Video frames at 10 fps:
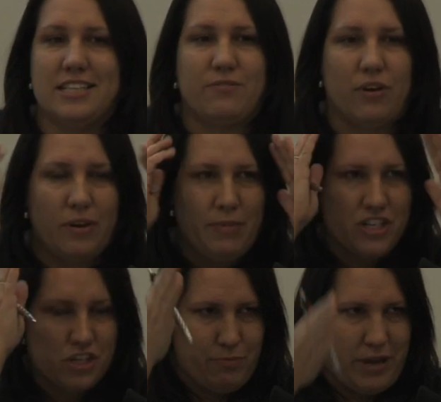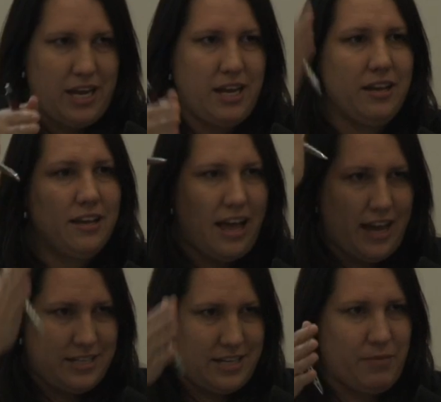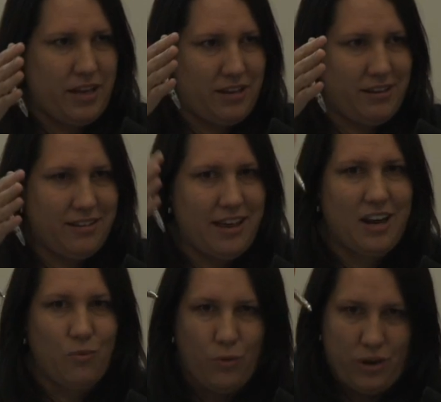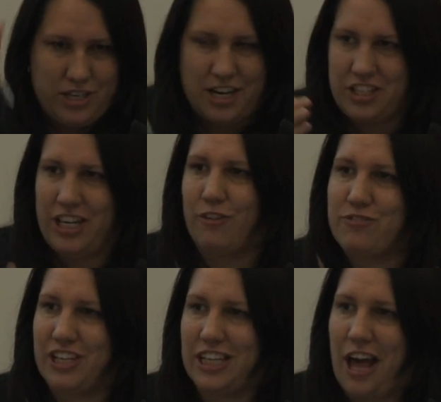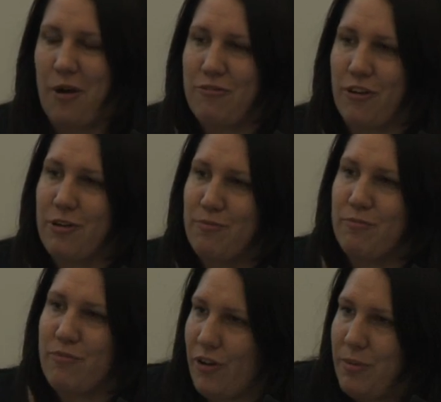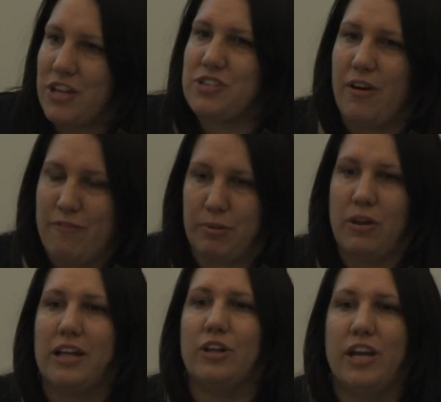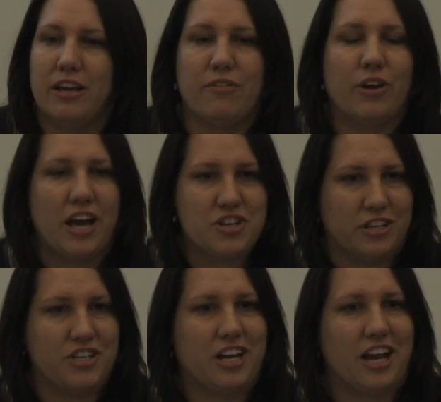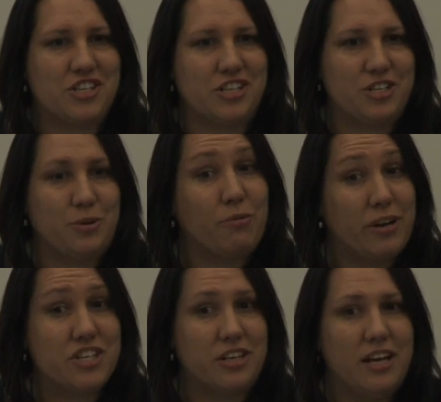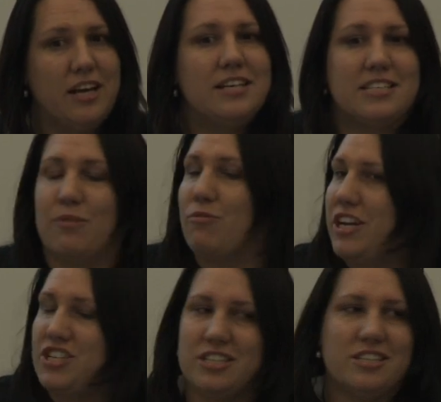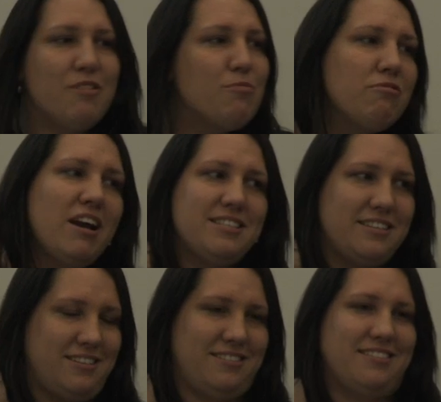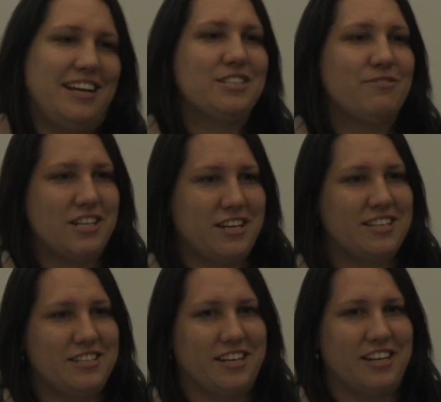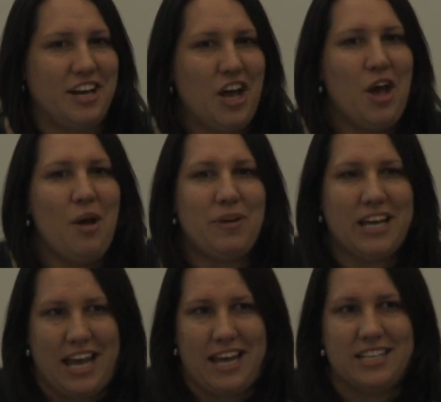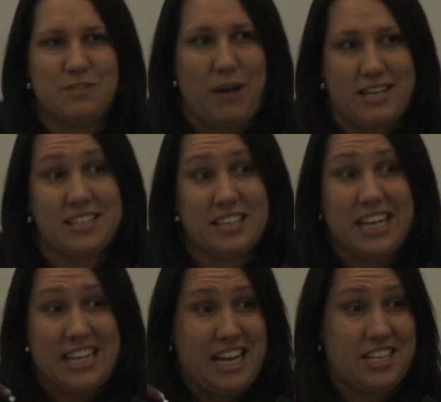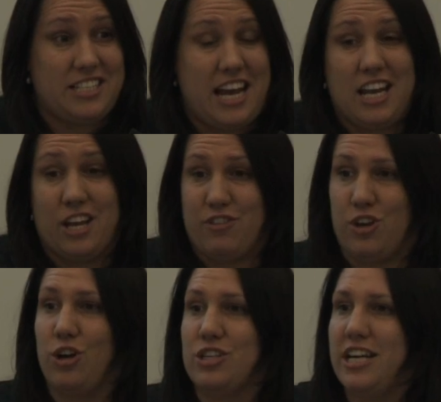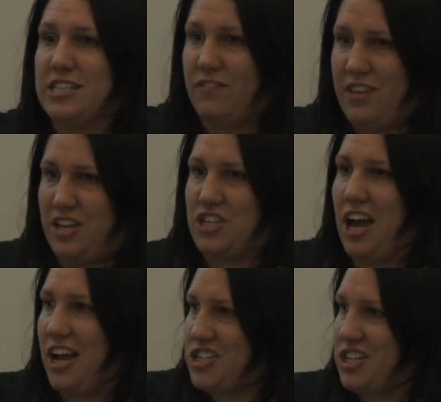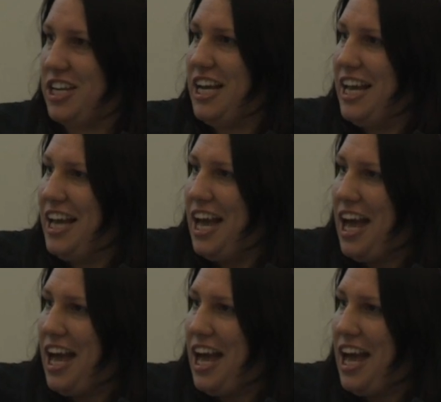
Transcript: It's very much competing academic, and it won't actually often allow very much of applied learning and vocational education into our region. Some regions embrace it, and it's fantastic. But again, it's basically the understanding of the context of the education,